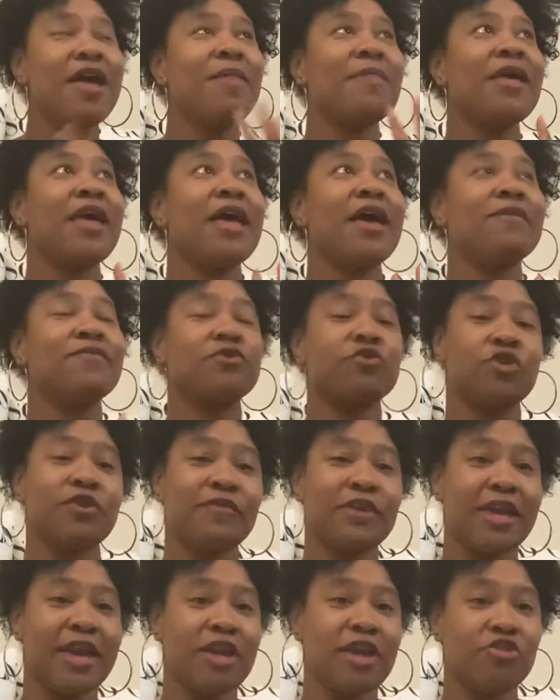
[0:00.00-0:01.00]
They have
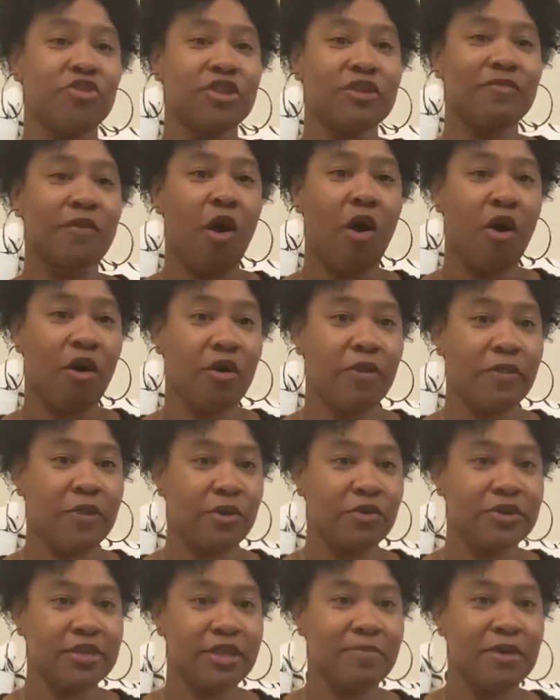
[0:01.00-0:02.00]
certifications for all their
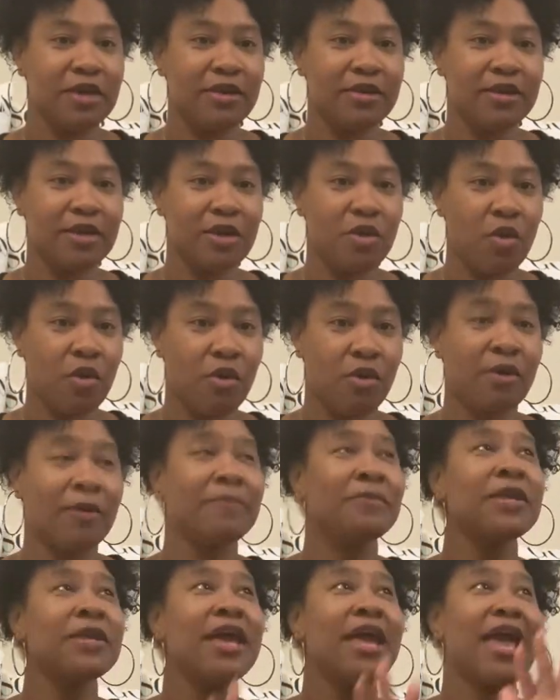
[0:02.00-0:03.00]
CBD
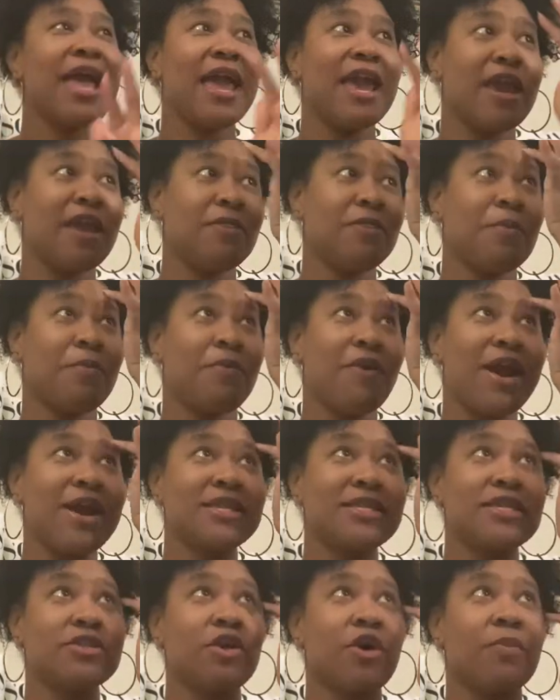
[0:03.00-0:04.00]
oil, and the
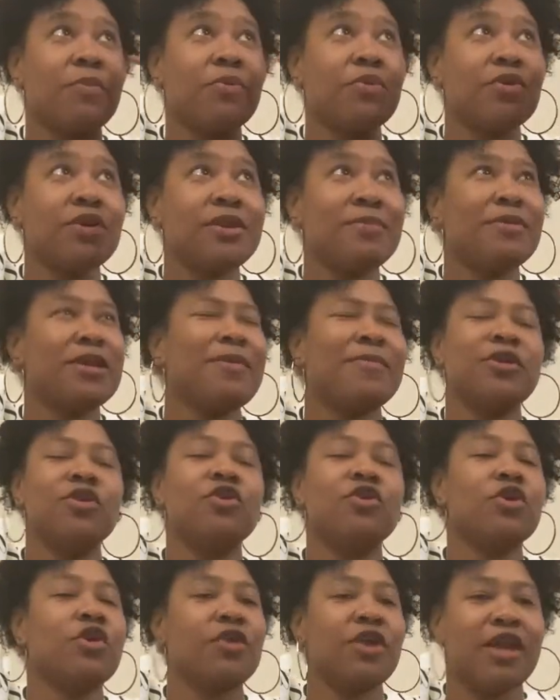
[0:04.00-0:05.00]
prices are pretty much, I mean, you
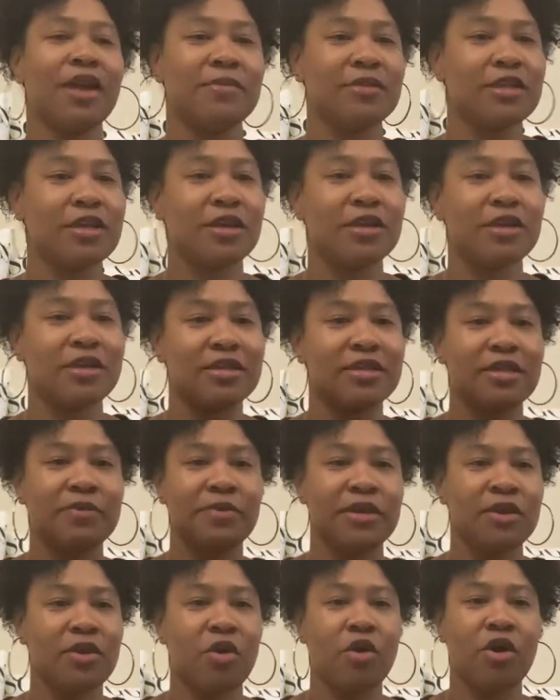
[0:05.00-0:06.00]
can go to Amazon and get
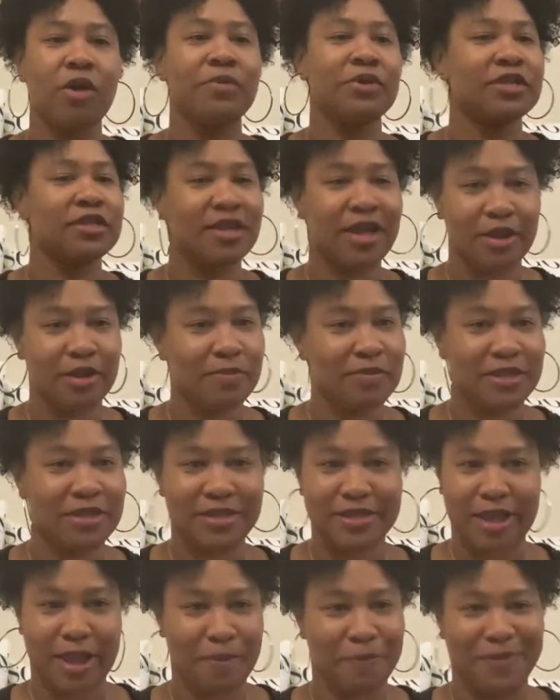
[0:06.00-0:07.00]
CBD oil, but it's not going to be
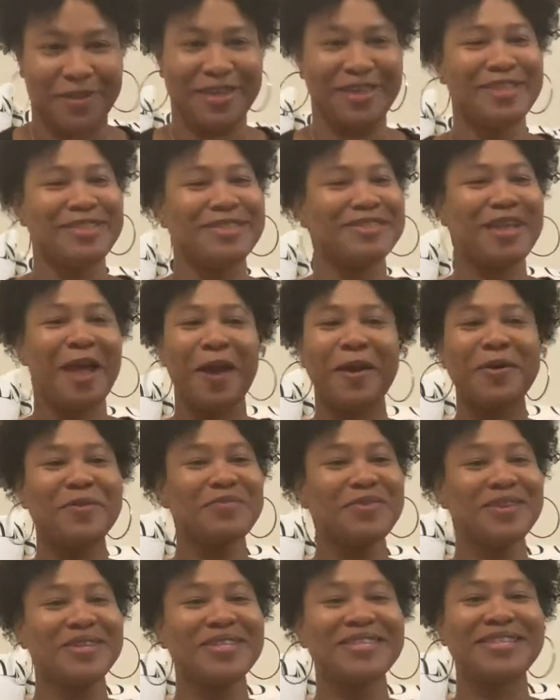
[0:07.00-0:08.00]
the same. It's not going to
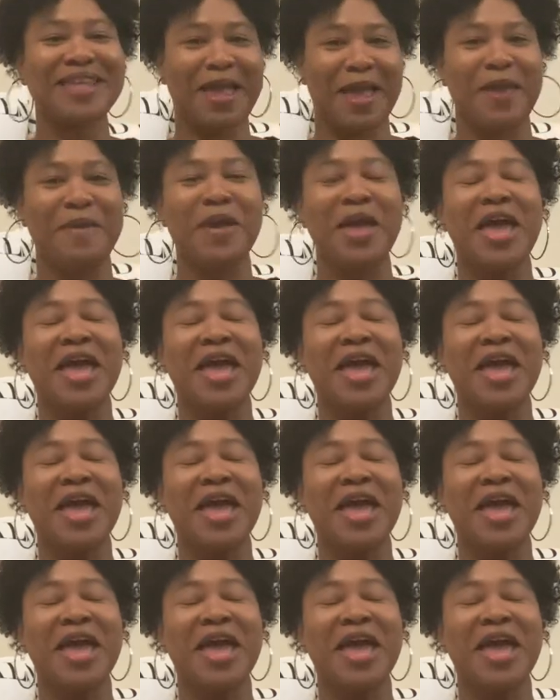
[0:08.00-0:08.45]
be the same.